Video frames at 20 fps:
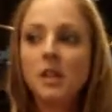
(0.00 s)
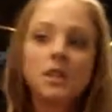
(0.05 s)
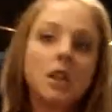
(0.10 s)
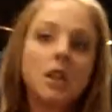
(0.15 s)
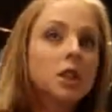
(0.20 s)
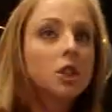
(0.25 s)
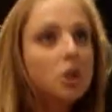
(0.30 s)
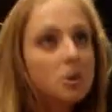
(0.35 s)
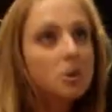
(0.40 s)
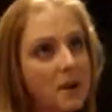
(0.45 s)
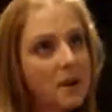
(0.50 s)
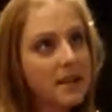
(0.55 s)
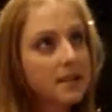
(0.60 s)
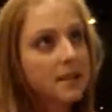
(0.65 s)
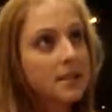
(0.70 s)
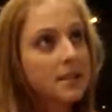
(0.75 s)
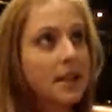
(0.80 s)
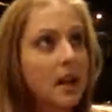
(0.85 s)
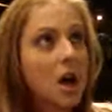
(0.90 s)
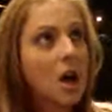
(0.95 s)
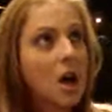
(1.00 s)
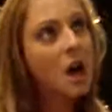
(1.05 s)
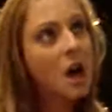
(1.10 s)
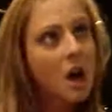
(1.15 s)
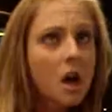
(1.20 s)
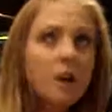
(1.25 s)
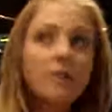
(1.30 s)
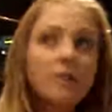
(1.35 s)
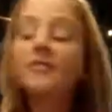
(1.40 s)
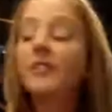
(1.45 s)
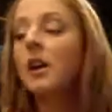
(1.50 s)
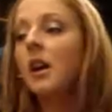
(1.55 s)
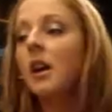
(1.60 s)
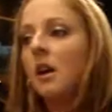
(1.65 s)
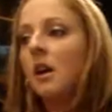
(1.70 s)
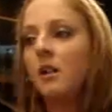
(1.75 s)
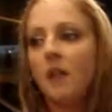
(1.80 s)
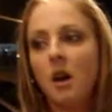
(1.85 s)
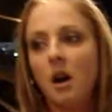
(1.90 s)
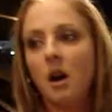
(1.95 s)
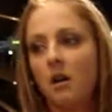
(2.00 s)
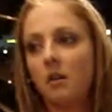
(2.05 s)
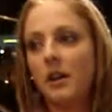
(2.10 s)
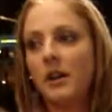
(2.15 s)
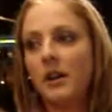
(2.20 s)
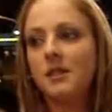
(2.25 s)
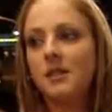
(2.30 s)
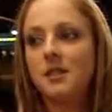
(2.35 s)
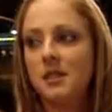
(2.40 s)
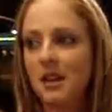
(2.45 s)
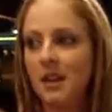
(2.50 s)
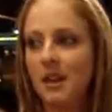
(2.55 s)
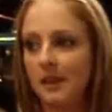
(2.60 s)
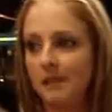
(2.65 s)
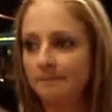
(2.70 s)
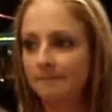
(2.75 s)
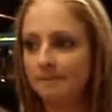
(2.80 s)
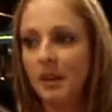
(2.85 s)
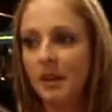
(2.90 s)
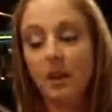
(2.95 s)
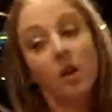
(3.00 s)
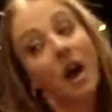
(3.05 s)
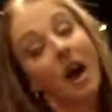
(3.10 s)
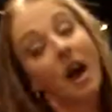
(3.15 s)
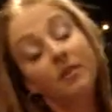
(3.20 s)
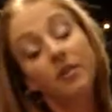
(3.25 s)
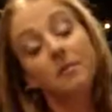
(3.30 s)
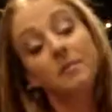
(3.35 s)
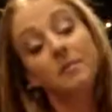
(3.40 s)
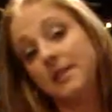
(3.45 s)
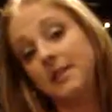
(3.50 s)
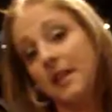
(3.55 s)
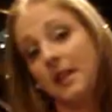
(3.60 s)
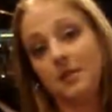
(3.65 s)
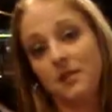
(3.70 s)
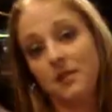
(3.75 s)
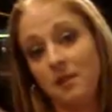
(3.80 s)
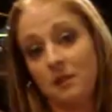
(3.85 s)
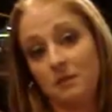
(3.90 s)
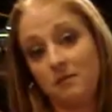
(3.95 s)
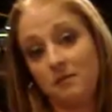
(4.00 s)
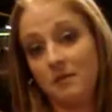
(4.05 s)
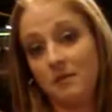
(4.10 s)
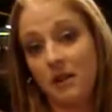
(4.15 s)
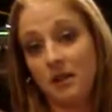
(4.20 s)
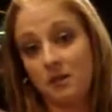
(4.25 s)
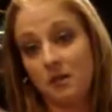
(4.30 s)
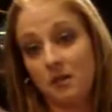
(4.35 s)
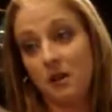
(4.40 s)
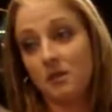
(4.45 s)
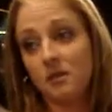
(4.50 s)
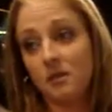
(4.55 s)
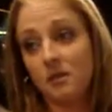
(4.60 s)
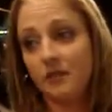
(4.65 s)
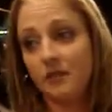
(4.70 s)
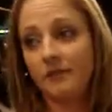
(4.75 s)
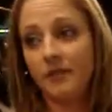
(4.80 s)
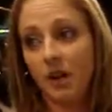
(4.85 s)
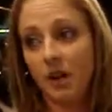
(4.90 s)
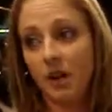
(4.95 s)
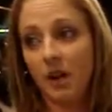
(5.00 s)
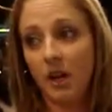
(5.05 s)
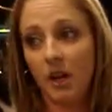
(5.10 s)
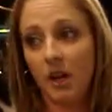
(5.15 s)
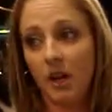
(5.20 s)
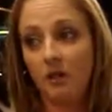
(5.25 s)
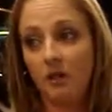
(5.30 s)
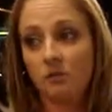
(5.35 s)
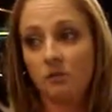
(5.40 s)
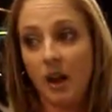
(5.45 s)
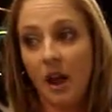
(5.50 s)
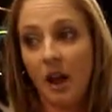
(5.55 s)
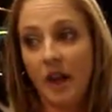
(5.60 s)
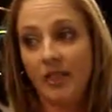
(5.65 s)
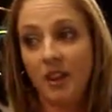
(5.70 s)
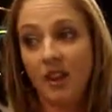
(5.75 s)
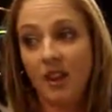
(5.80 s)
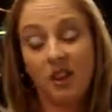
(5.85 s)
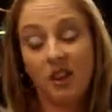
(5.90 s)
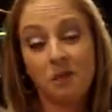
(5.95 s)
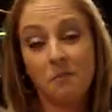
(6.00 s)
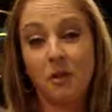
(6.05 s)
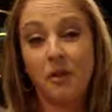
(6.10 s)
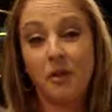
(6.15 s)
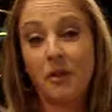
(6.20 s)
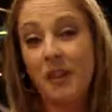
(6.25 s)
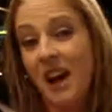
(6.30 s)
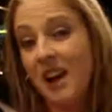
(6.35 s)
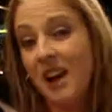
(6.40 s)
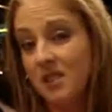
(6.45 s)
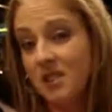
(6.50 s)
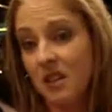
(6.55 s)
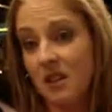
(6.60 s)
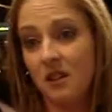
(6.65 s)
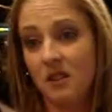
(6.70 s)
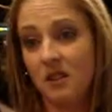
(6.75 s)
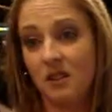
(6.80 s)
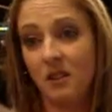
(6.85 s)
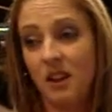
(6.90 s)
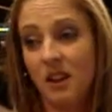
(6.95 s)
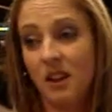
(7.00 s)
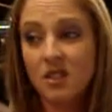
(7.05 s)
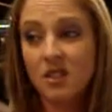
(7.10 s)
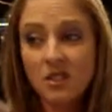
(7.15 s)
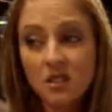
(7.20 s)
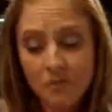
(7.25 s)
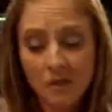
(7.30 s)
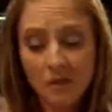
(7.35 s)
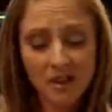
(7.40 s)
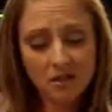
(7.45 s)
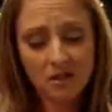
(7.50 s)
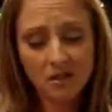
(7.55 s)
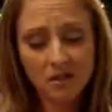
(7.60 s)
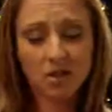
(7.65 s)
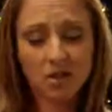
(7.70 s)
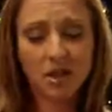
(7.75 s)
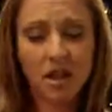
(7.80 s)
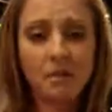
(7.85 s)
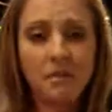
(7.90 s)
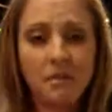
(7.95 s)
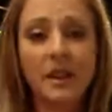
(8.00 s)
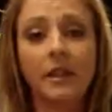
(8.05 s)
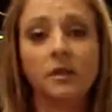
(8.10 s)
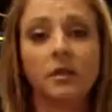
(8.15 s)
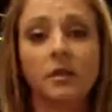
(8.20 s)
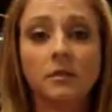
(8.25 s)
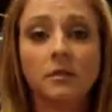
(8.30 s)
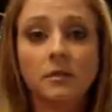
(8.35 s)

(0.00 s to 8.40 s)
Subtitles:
touch myself. No, it's it don't have to be sexy though. It's also very, I think it can be relaxing. On it just depends on your state of mind.